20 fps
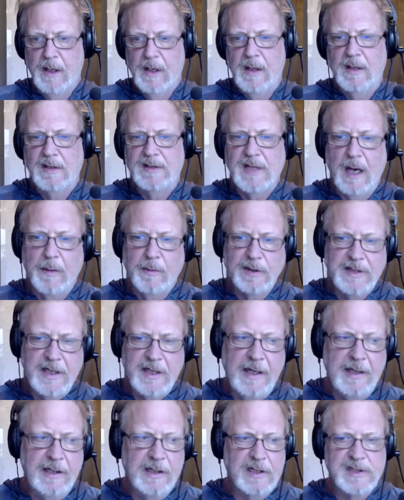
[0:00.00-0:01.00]

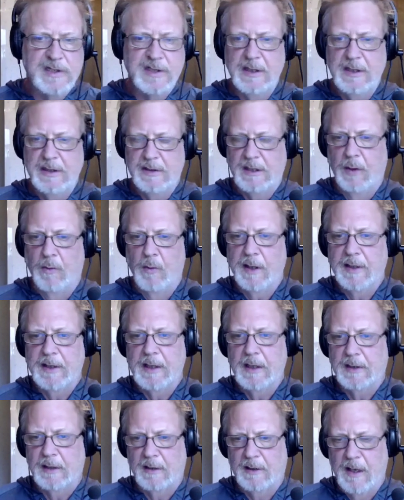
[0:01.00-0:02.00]
Simultaneously, they want to
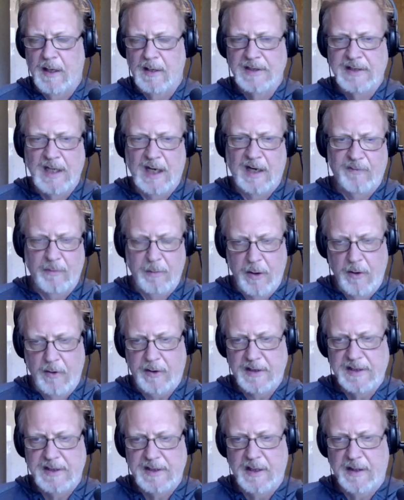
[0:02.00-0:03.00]
get the guns out of
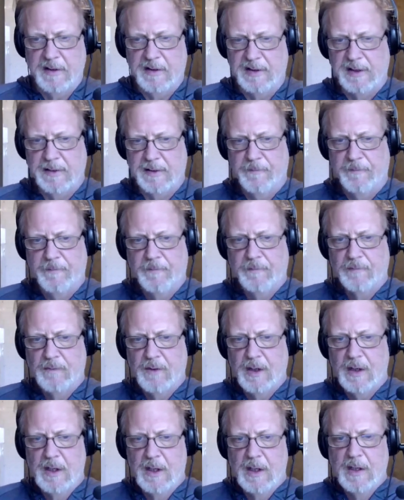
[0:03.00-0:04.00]
Americans' hands.
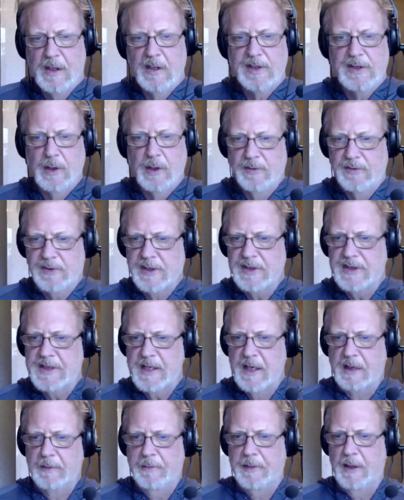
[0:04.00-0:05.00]
So just
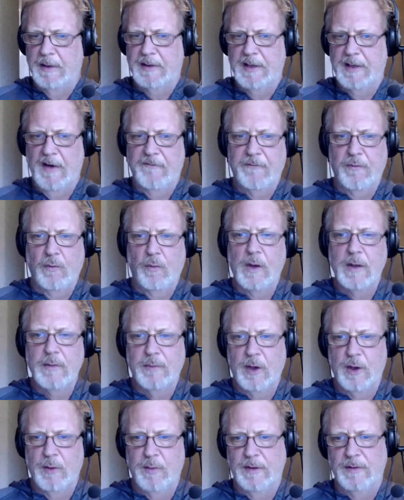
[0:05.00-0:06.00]
think about that for one
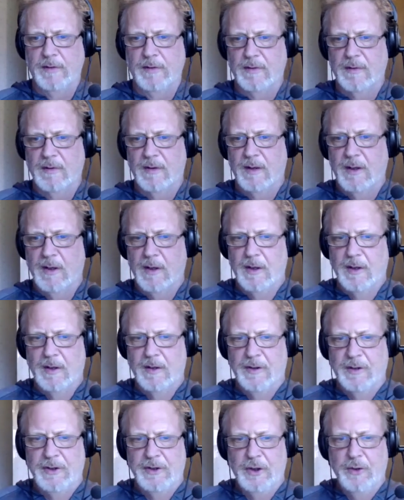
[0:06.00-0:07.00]
moment.
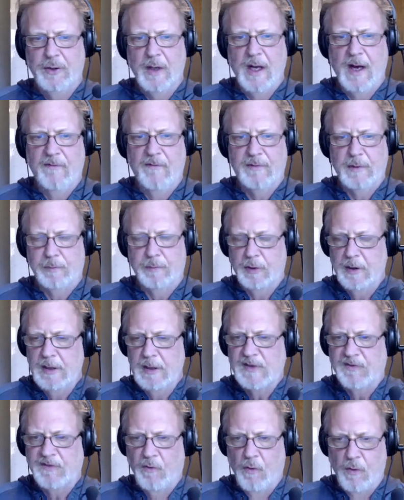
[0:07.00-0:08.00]
You have the
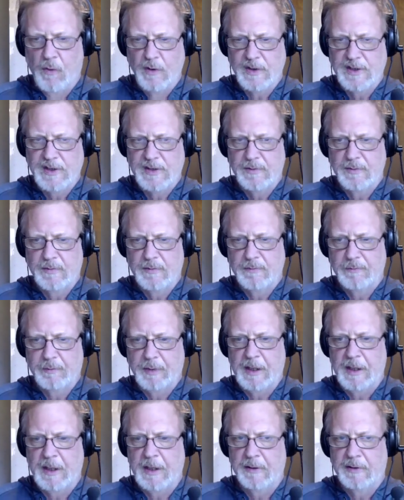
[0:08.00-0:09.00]
police force
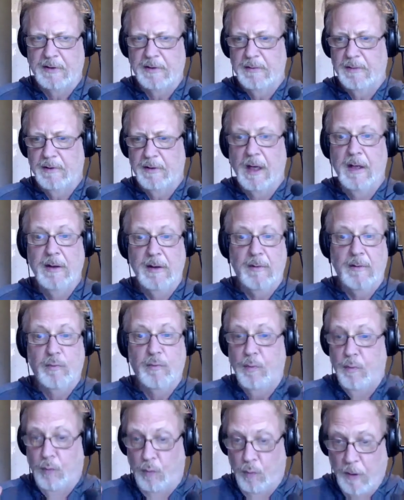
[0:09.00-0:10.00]
being, and
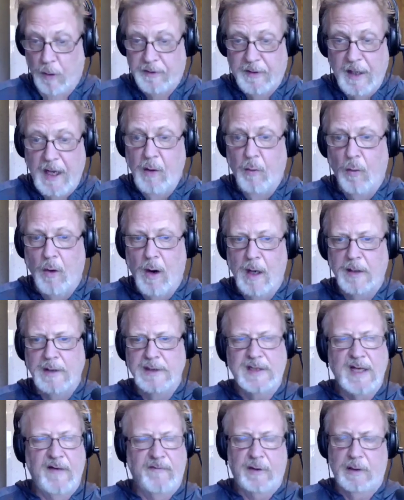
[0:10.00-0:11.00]
what they want is
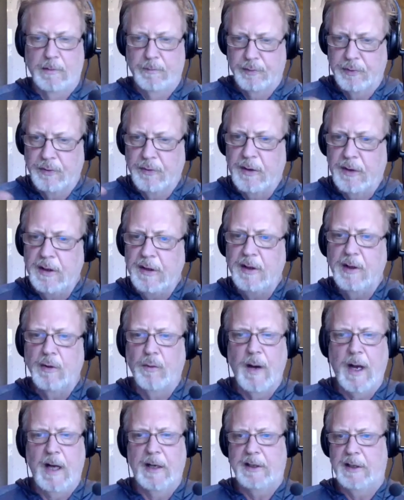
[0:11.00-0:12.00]
to have it completely
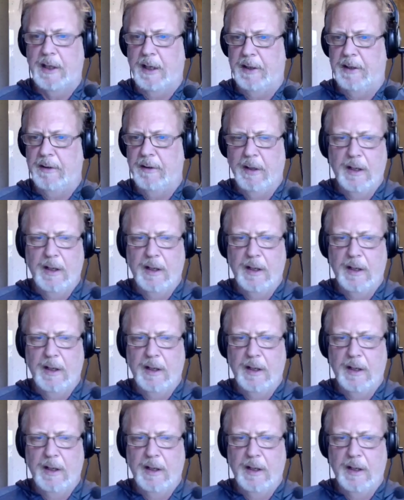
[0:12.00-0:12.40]
eradicated,